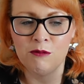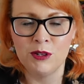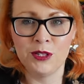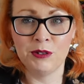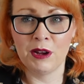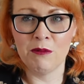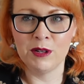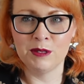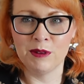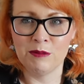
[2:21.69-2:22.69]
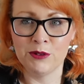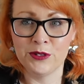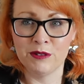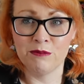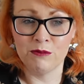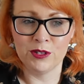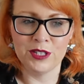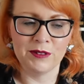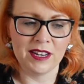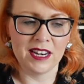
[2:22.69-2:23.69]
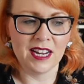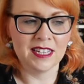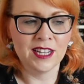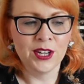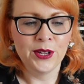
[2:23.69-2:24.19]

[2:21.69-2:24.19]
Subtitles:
what do I want in my wardrobe and what do I need?